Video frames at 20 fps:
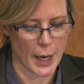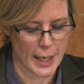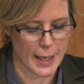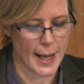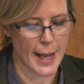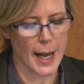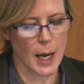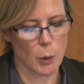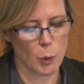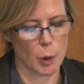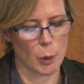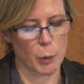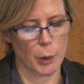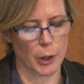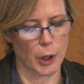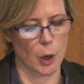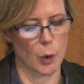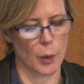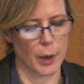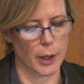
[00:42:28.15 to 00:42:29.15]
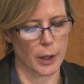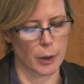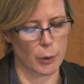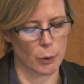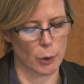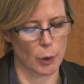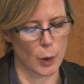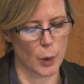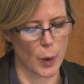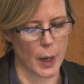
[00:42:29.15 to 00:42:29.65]
now what we're going
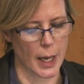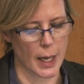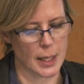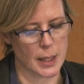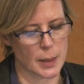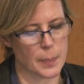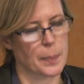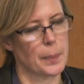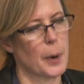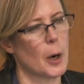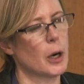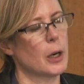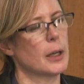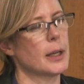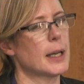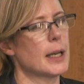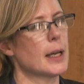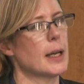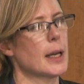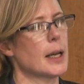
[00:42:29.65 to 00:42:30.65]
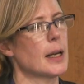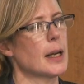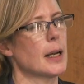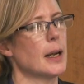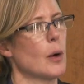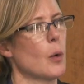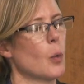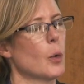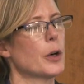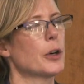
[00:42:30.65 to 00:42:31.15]
through is partly,
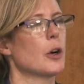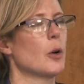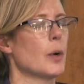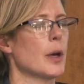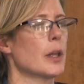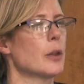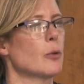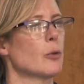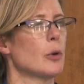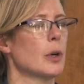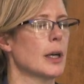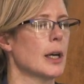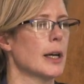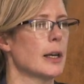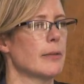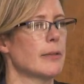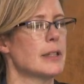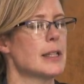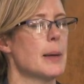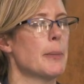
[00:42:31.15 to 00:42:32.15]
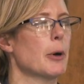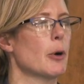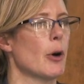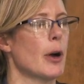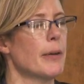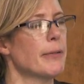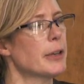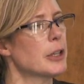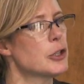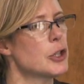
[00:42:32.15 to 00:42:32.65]
we're going through a kind of a
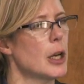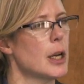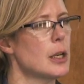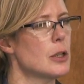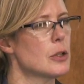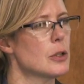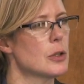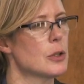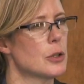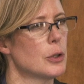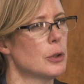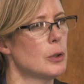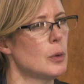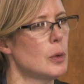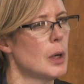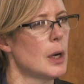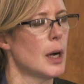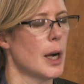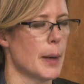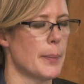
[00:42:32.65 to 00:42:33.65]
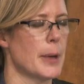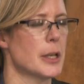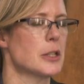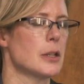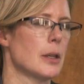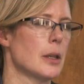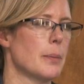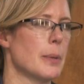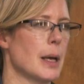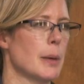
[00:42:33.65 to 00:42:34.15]
demographic change, too. I
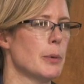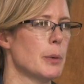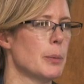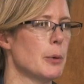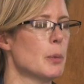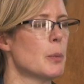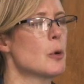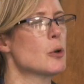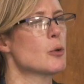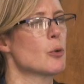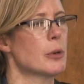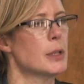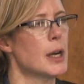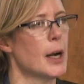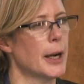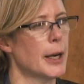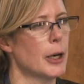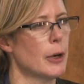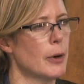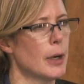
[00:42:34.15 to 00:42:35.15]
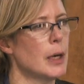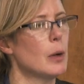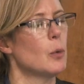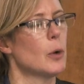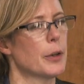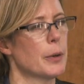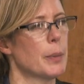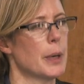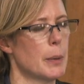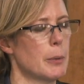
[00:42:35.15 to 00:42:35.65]
mentioned the baby boomers retiring.
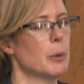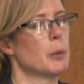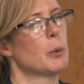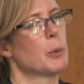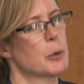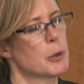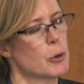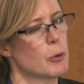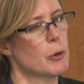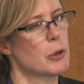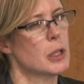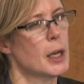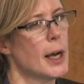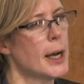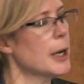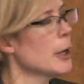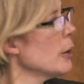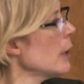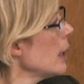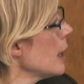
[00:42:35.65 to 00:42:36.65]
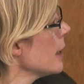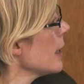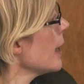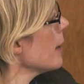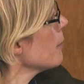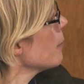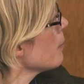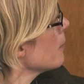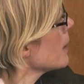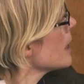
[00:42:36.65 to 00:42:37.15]
Well, the baby boomers are retiring, and
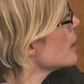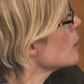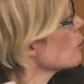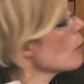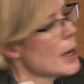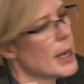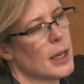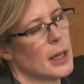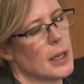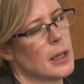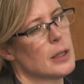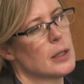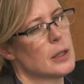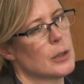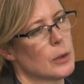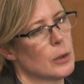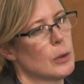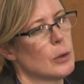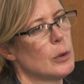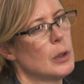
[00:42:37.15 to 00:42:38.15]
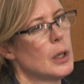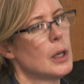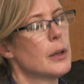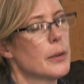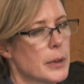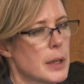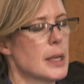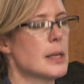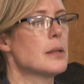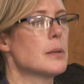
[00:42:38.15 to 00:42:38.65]
that feeds right into
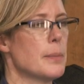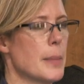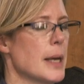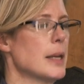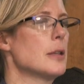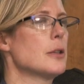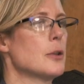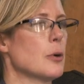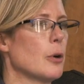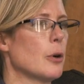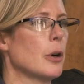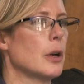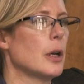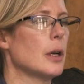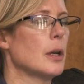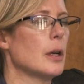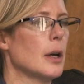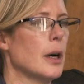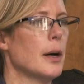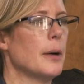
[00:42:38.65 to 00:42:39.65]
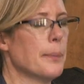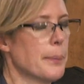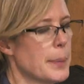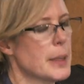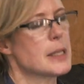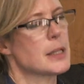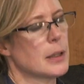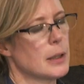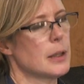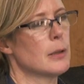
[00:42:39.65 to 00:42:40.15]
these mandatory,
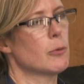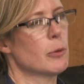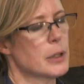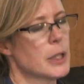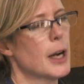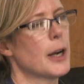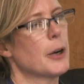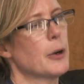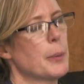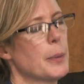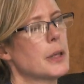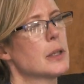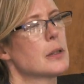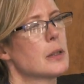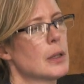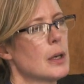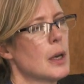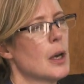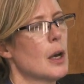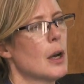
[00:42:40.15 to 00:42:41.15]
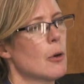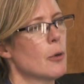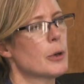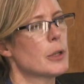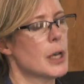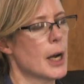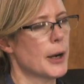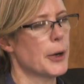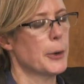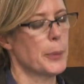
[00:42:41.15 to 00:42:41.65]
basically,
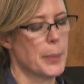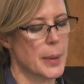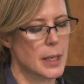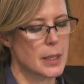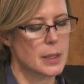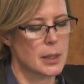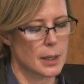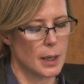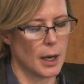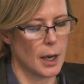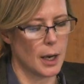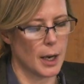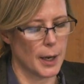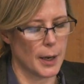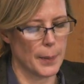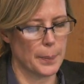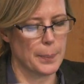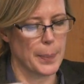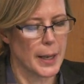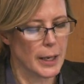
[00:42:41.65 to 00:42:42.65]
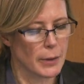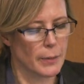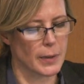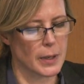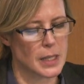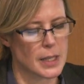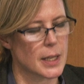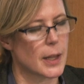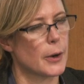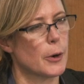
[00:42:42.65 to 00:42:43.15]
retirement
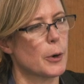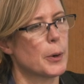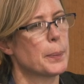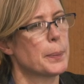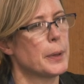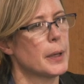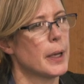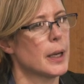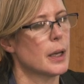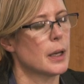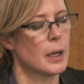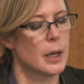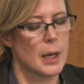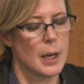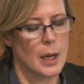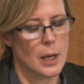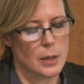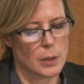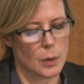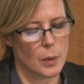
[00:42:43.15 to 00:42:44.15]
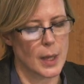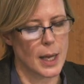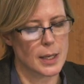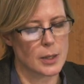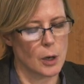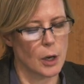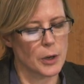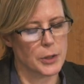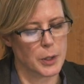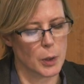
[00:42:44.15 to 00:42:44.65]
benefits that are at play. So
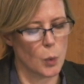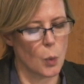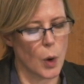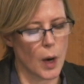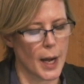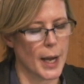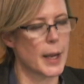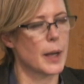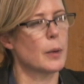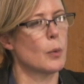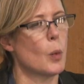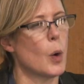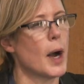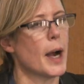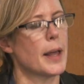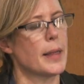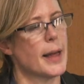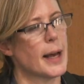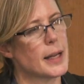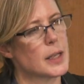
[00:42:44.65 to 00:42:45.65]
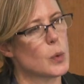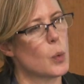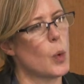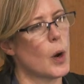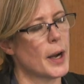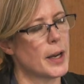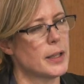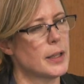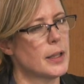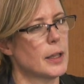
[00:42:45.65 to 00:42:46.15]
that's also why that's
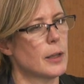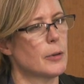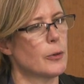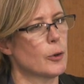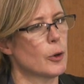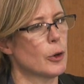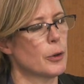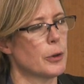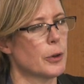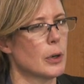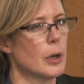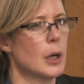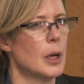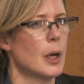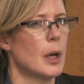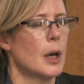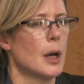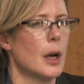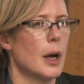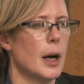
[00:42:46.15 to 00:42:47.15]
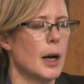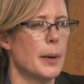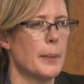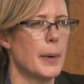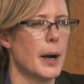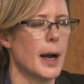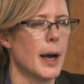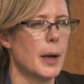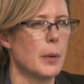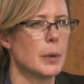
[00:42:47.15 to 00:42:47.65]
widening further.
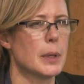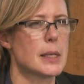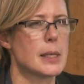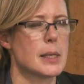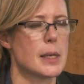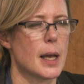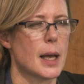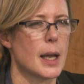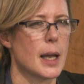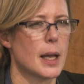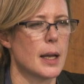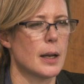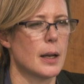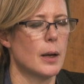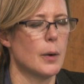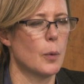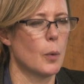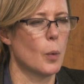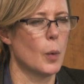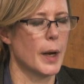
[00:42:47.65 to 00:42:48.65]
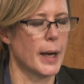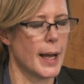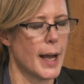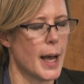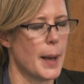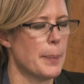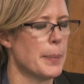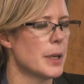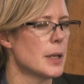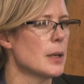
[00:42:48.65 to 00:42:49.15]
I would say what
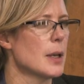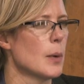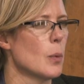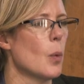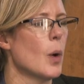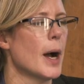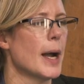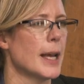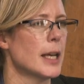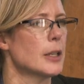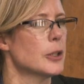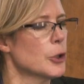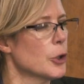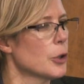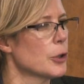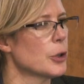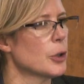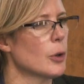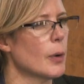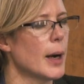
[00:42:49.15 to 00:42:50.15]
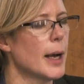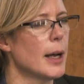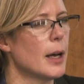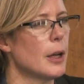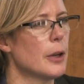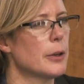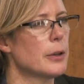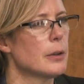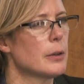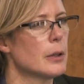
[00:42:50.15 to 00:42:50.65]
happened and why it turned
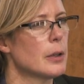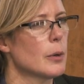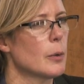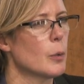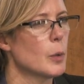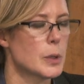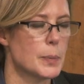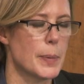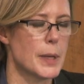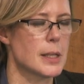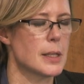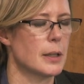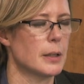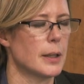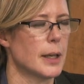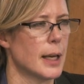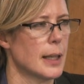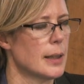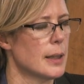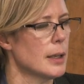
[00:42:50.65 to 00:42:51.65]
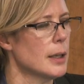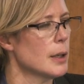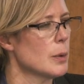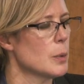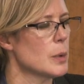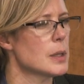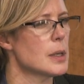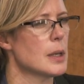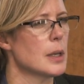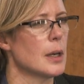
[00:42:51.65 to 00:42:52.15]
around was basically, I think it
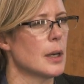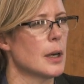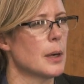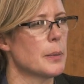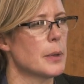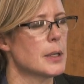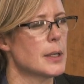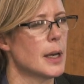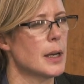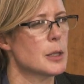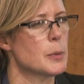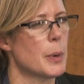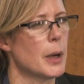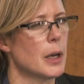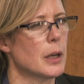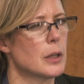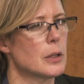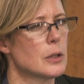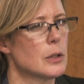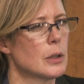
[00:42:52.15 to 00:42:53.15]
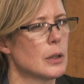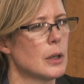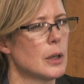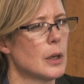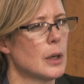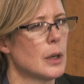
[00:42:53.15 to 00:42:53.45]
was the tax package.